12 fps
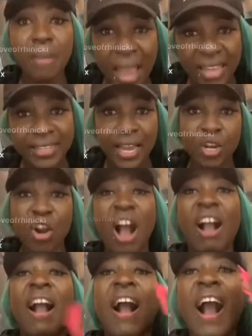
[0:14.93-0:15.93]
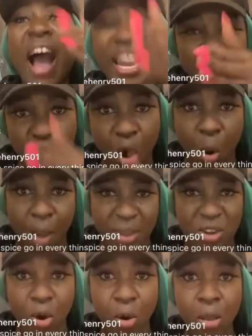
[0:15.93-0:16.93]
You hear me? I tell you no. God know what me do.